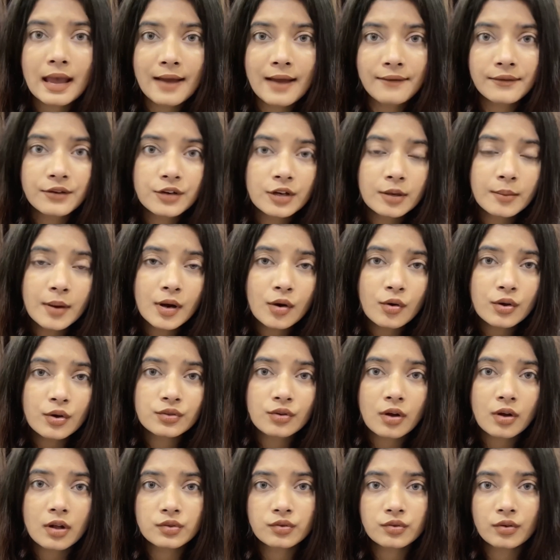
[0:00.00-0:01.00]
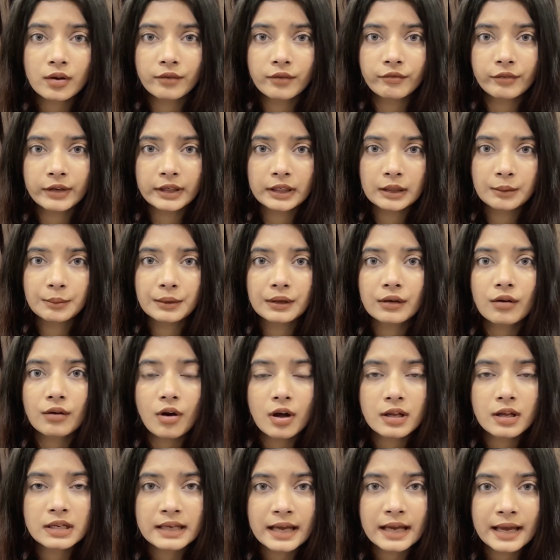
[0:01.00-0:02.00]
And the Dermaco is also available
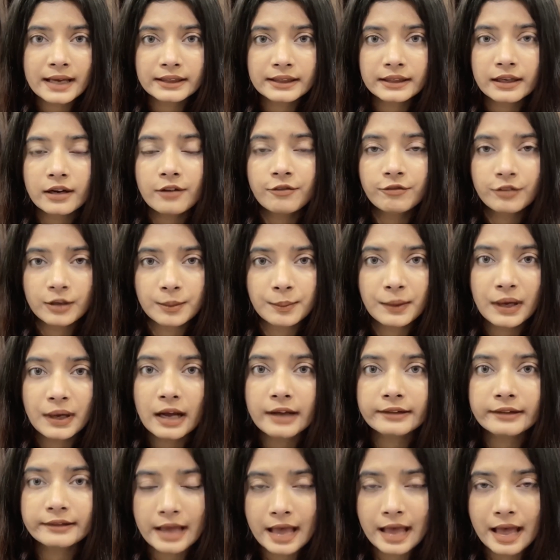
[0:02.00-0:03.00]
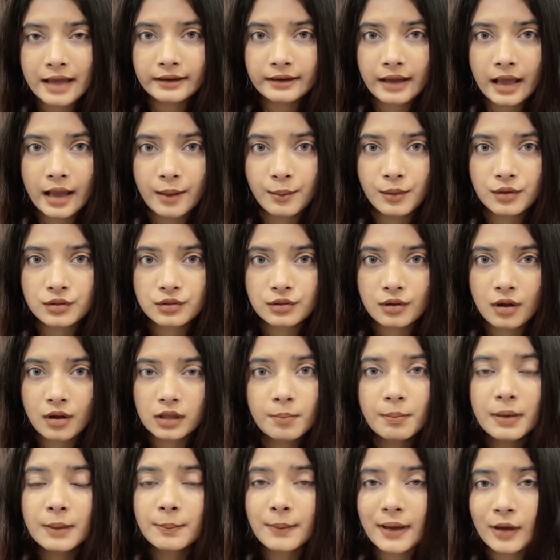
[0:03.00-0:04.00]
on Nykaa, Flipkart and
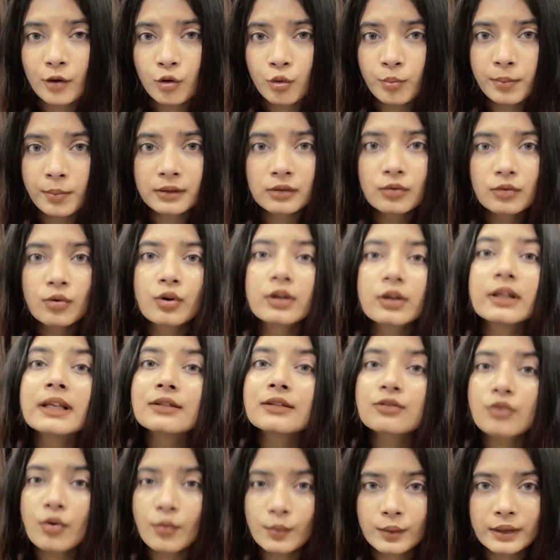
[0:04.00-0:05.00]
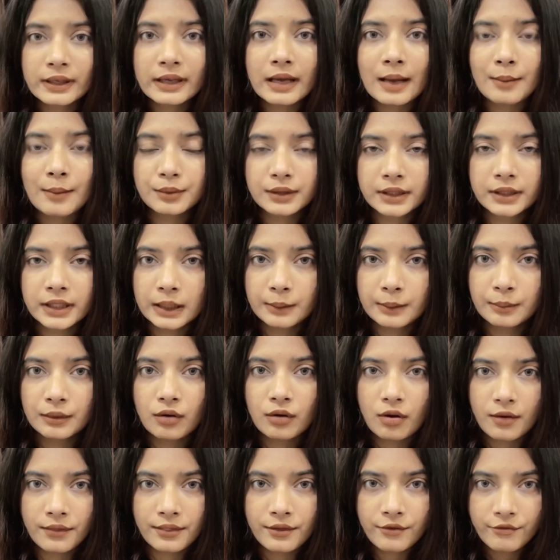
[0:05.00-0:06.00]
Amazon, but my coupon code is only
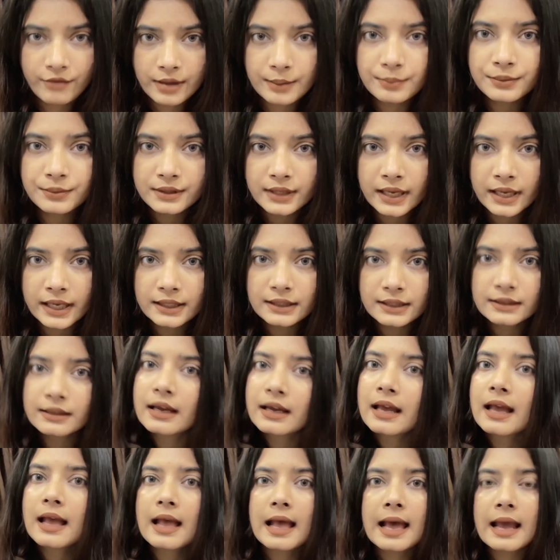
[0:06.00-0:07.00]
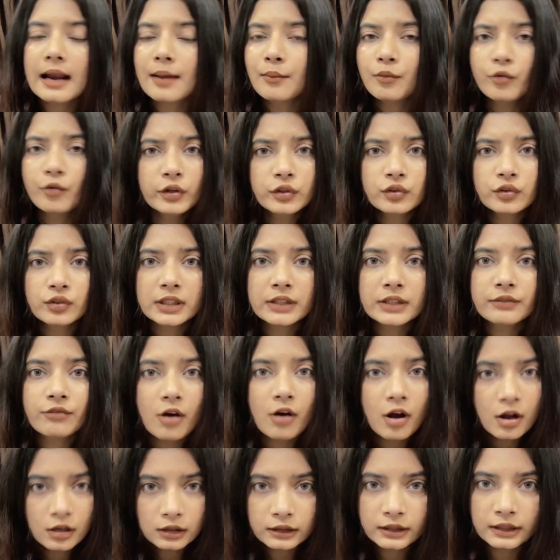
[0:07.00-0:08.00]
applicable on the website, and I'm going to leave
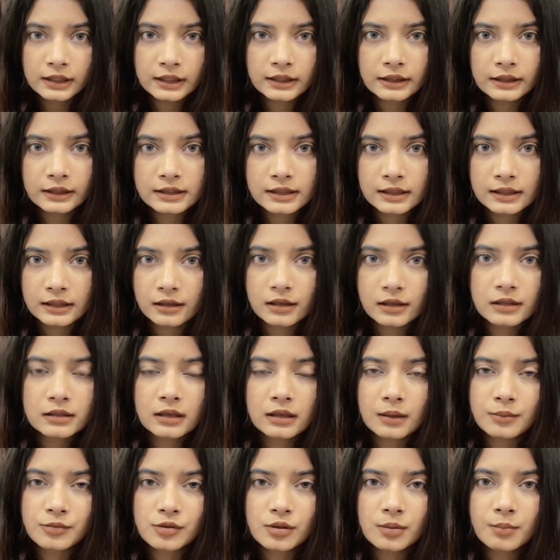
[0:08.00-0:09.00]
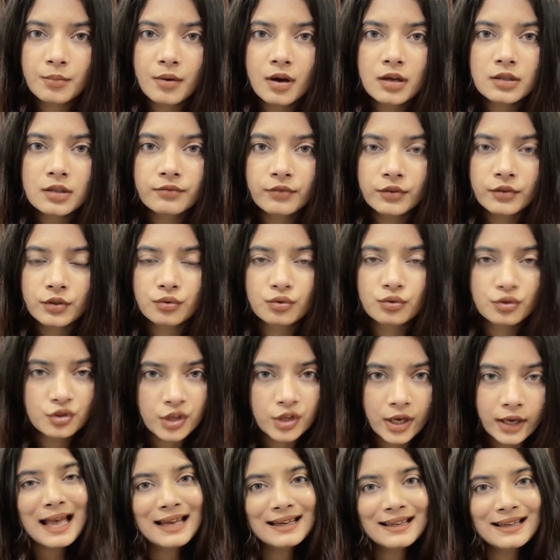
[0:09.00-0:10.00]
all the links in the description box for you to
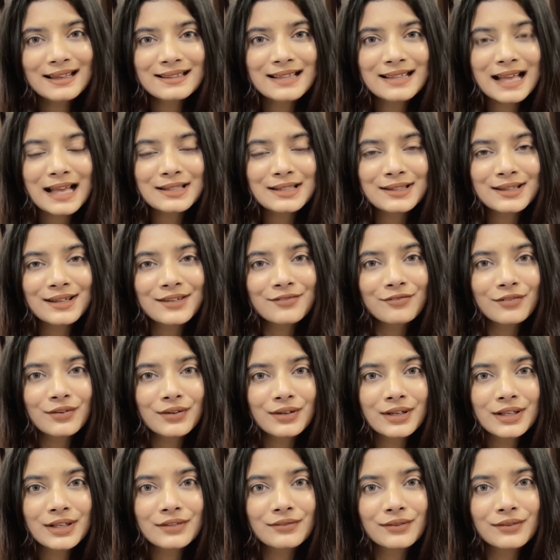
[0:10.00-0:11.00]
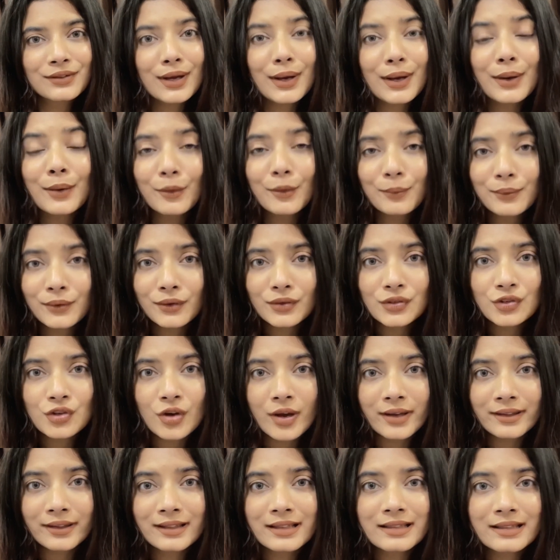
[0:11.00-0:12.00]
check. And yes, that's it for today's video. I hope you
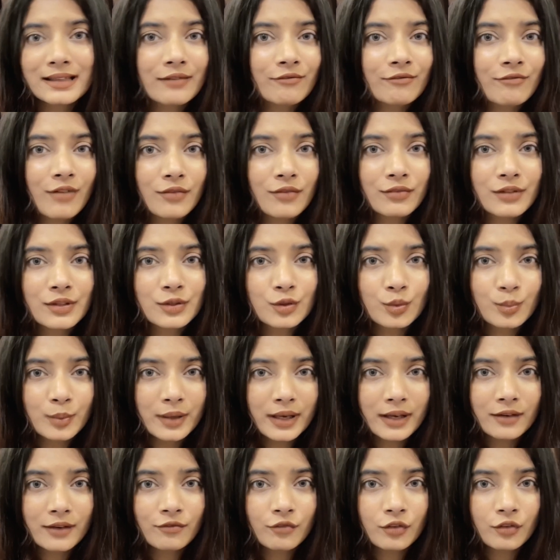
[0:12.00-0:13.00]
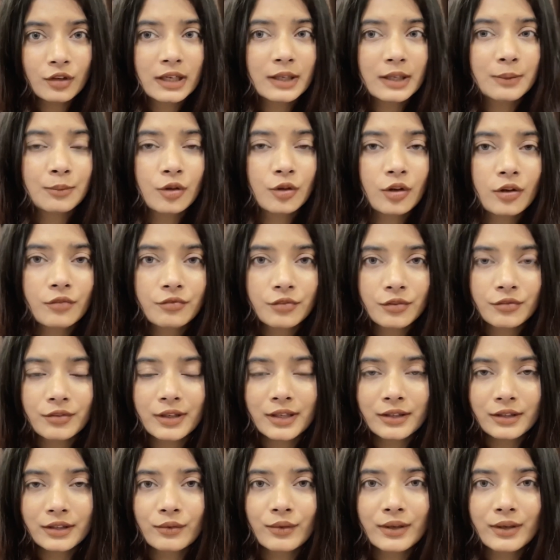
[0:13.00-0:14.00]
enjoyed this and found this to be helpful. Let me know if you have
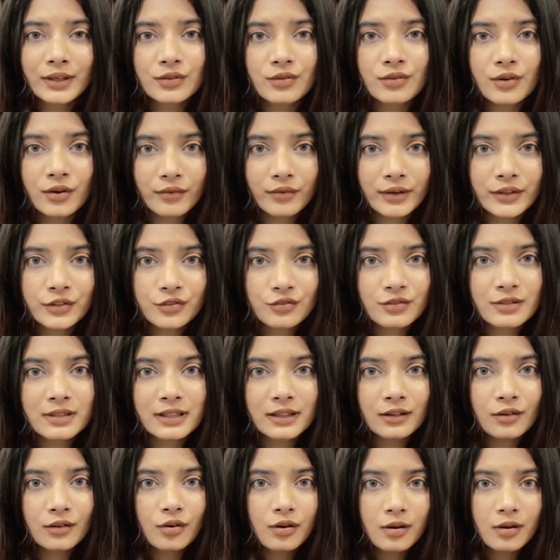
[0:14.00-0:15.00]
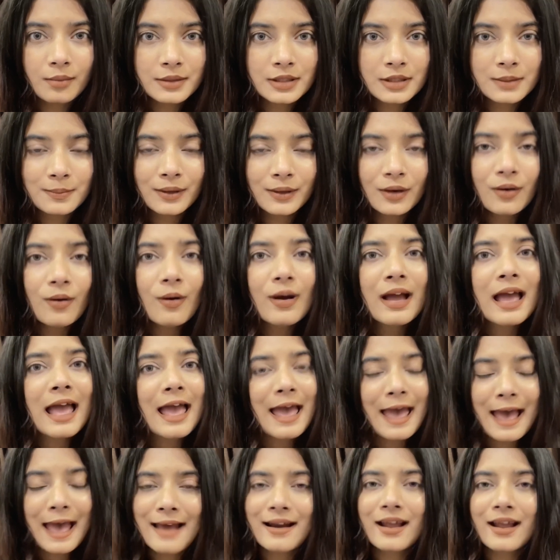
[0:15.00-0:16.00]
any queries or questions in the comments below,
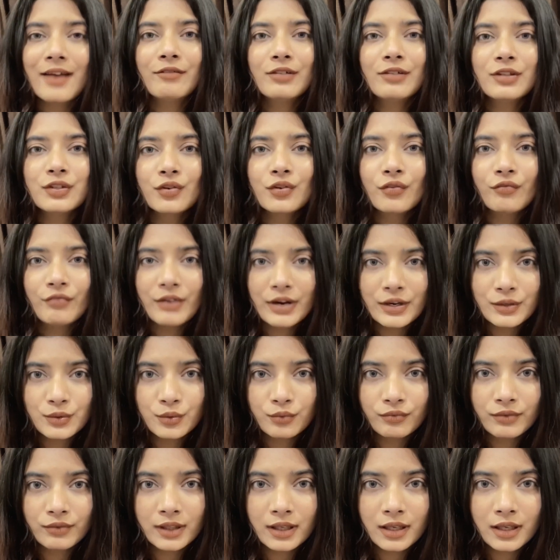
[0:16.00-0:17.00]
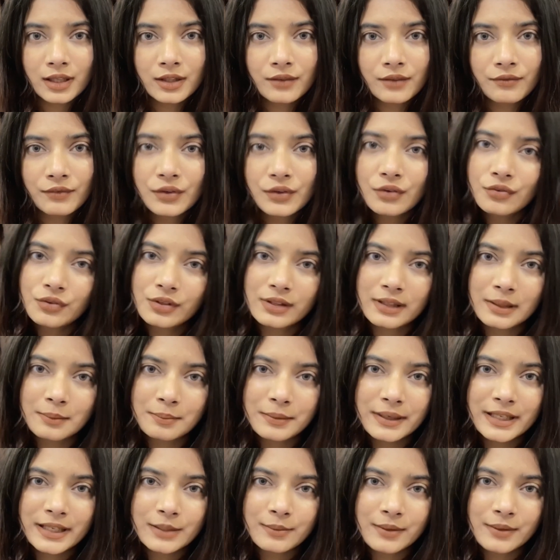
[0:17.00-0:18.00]
and I will see you very soon with another video. Till
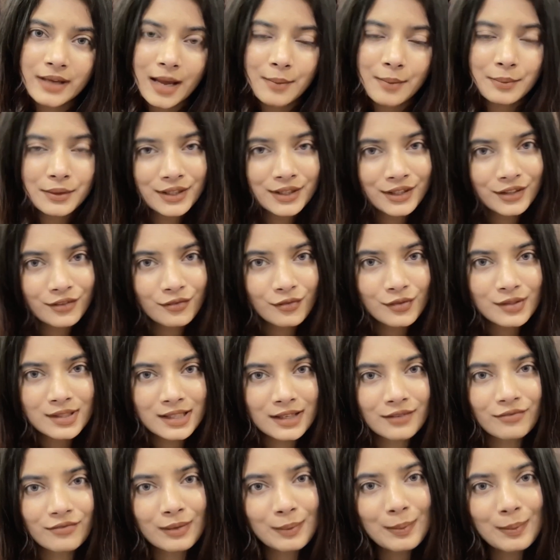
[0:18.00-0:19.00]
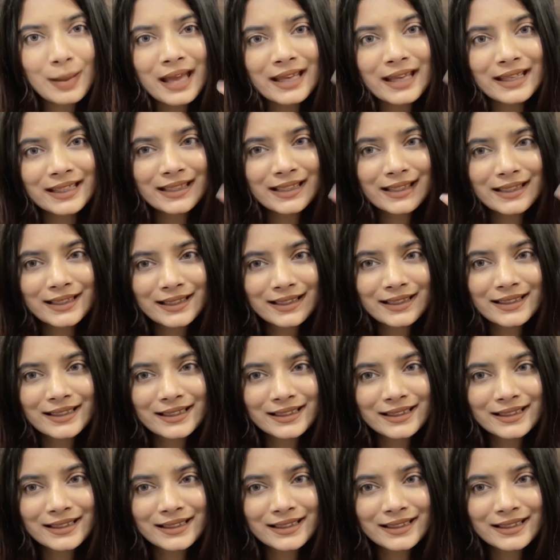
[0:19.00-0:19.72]
then, please be happy, take care of yourself, and bye.